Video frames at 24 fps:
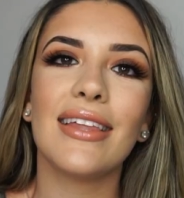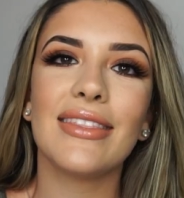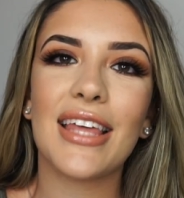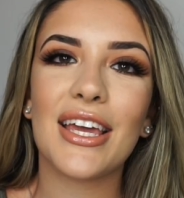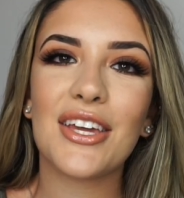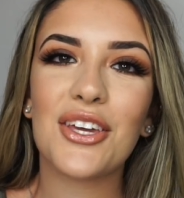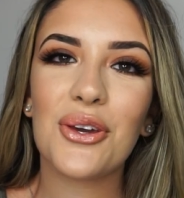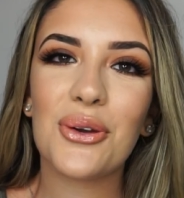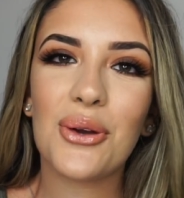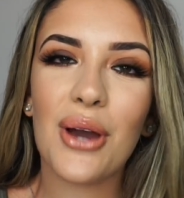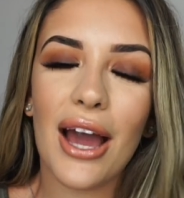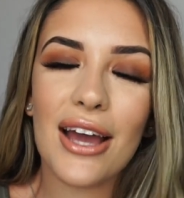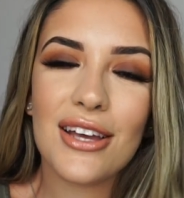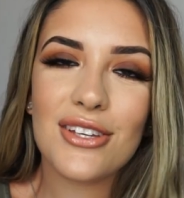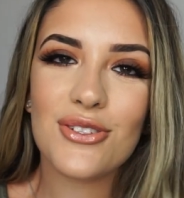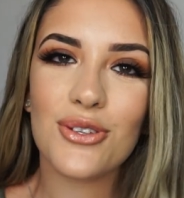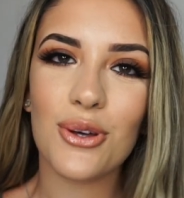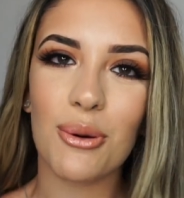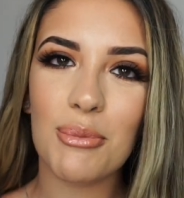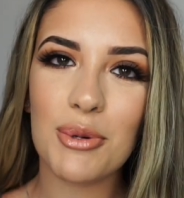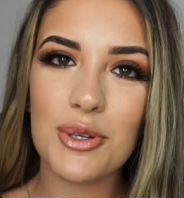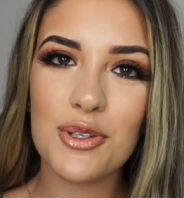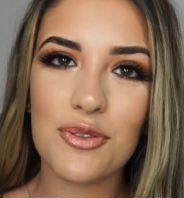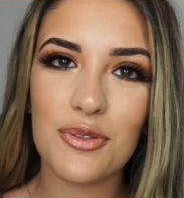Thank you guys
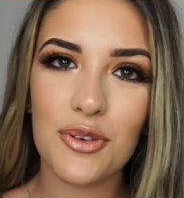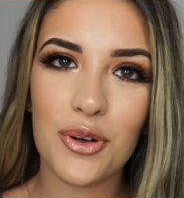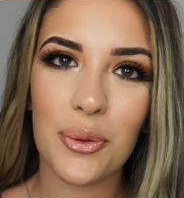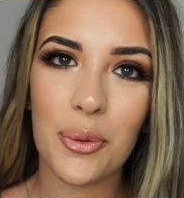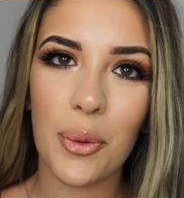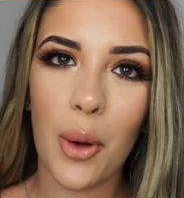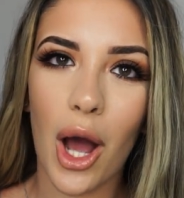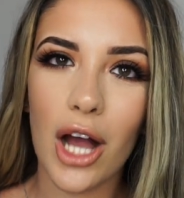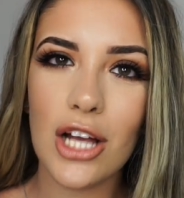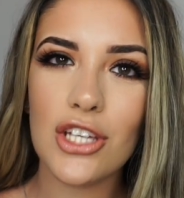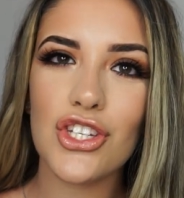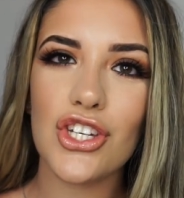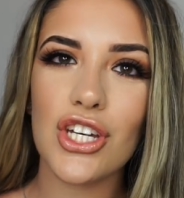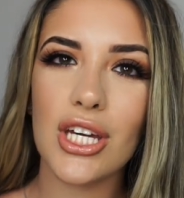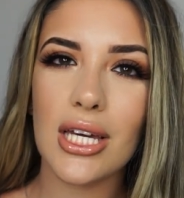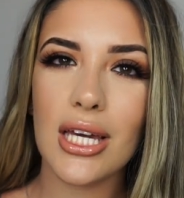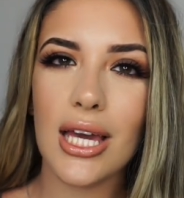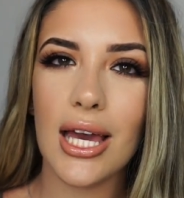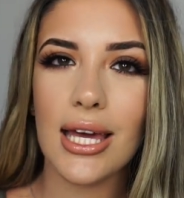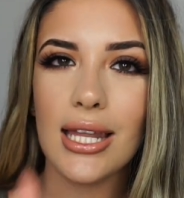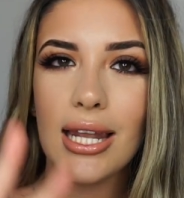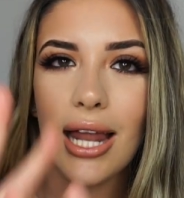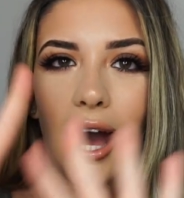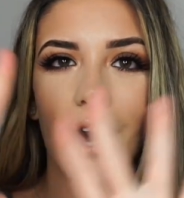so much for watching,
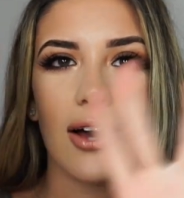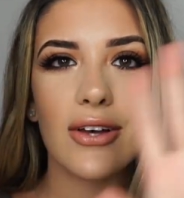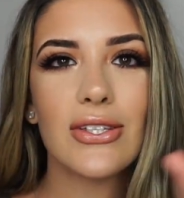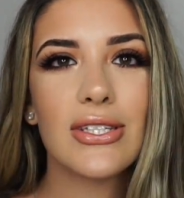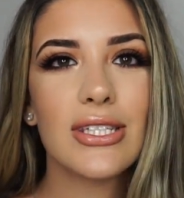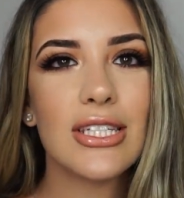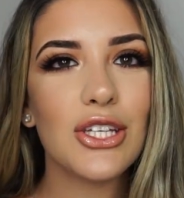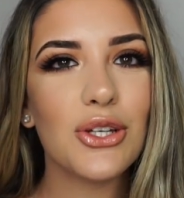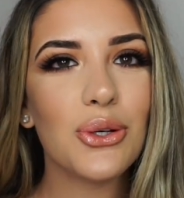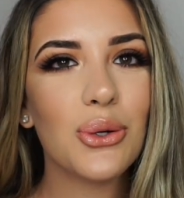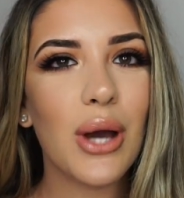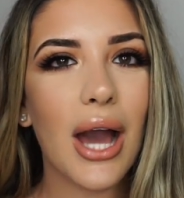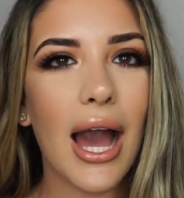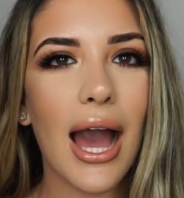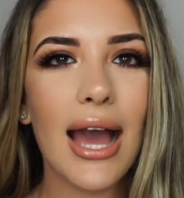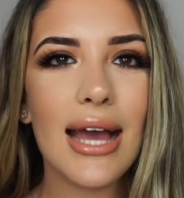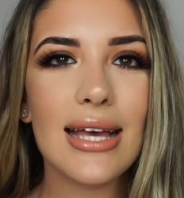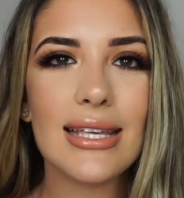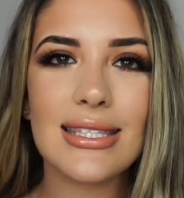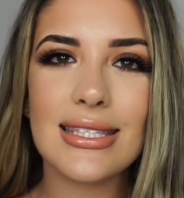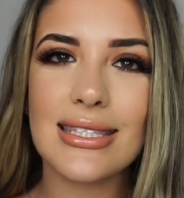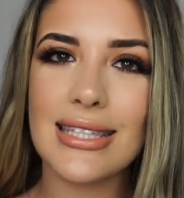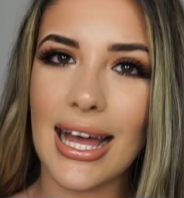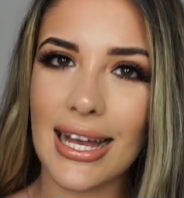and I'll see you
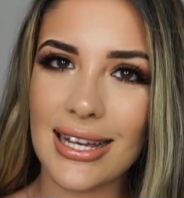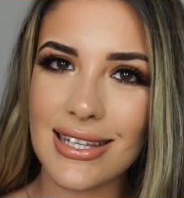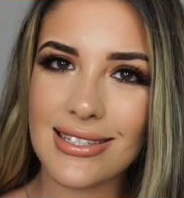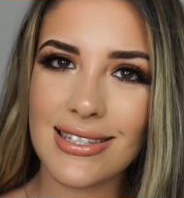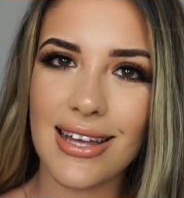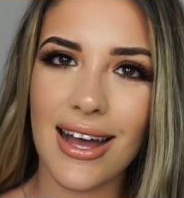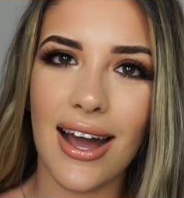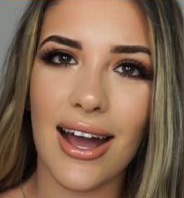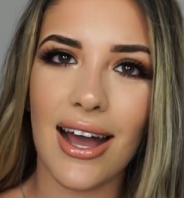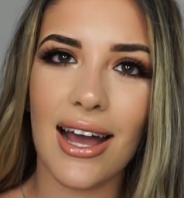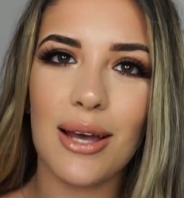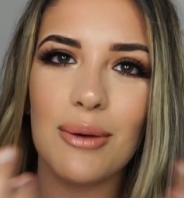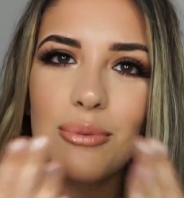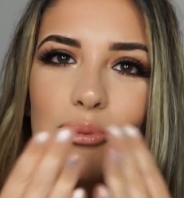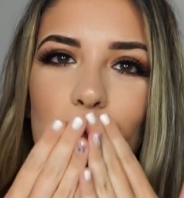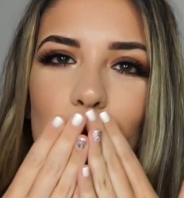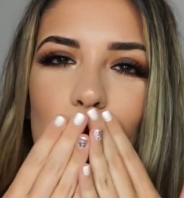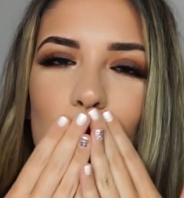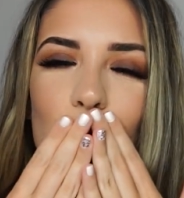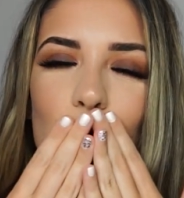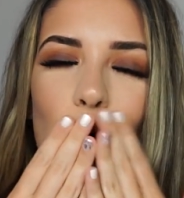guys next time.